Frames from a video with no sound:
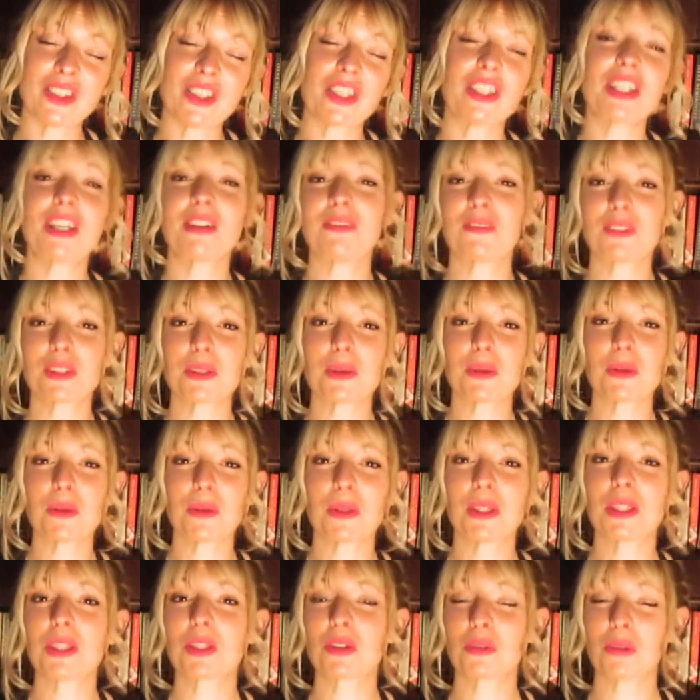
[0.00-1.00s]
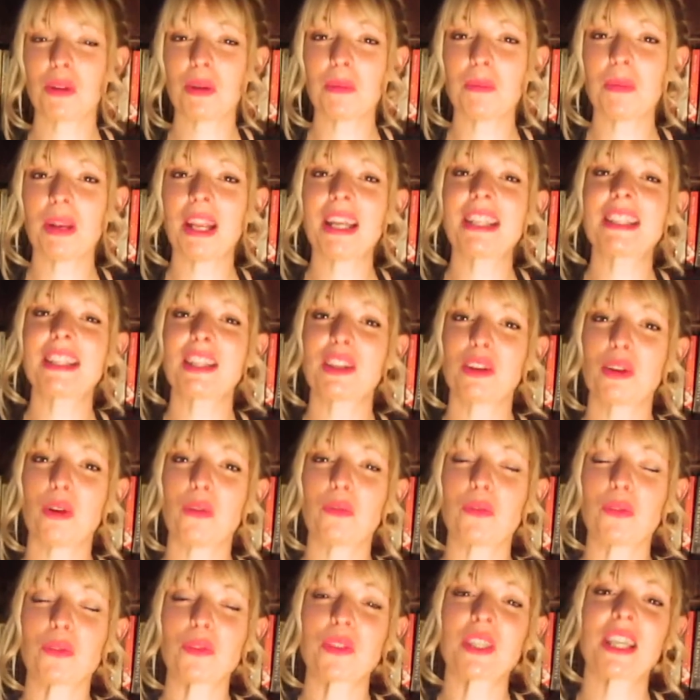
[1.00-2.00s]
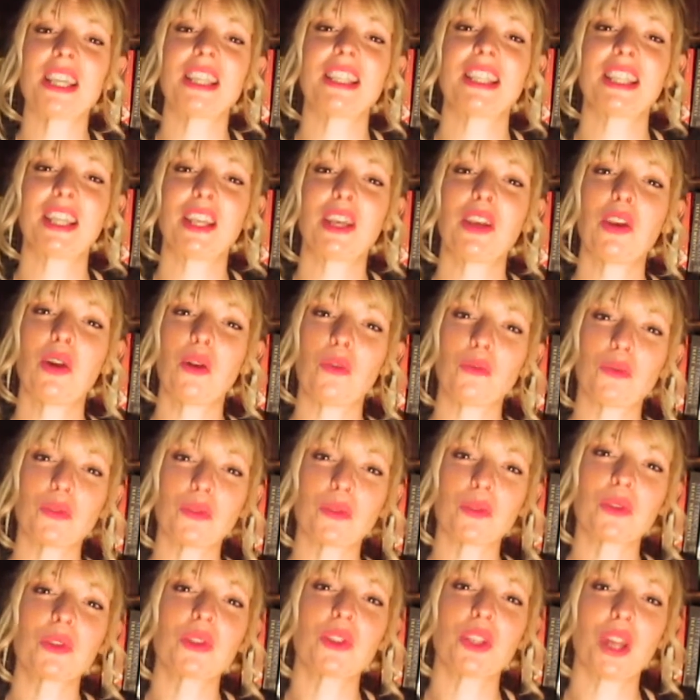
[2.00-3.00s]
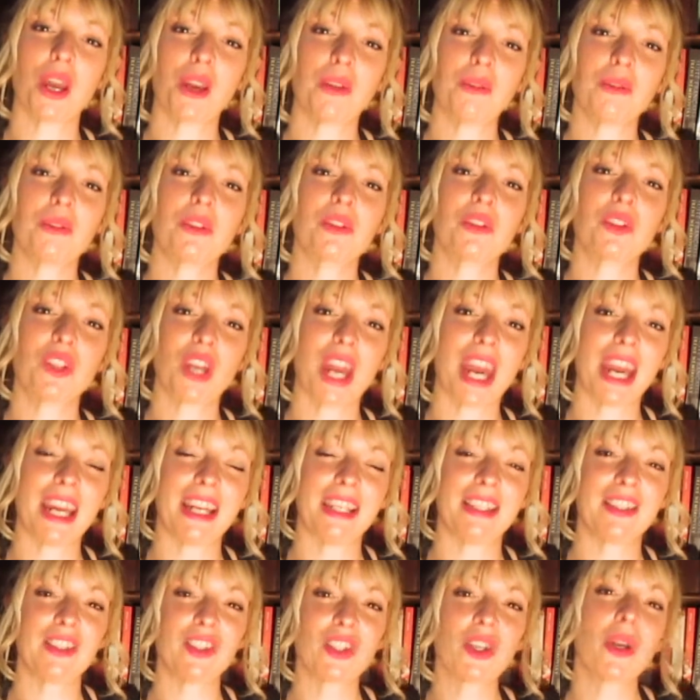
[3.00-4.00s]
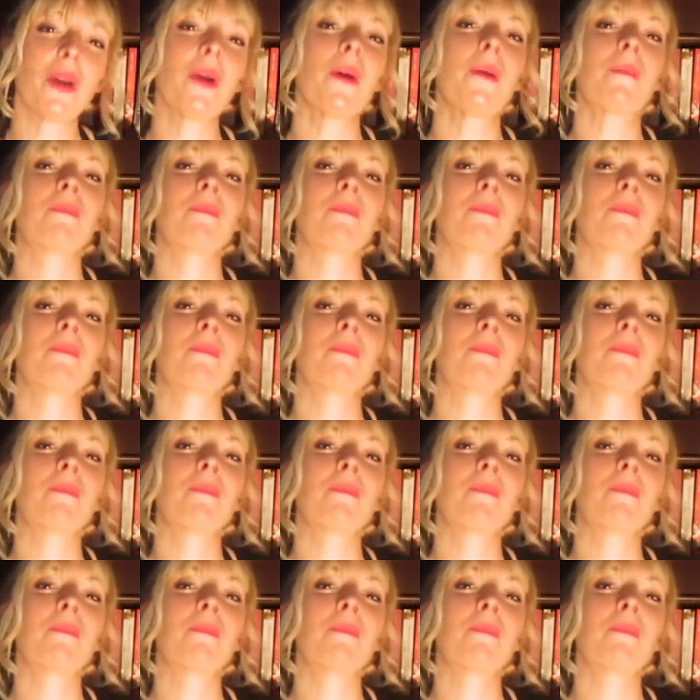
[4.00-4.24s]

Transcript: The difference between screenplays and novels is that novels don't change.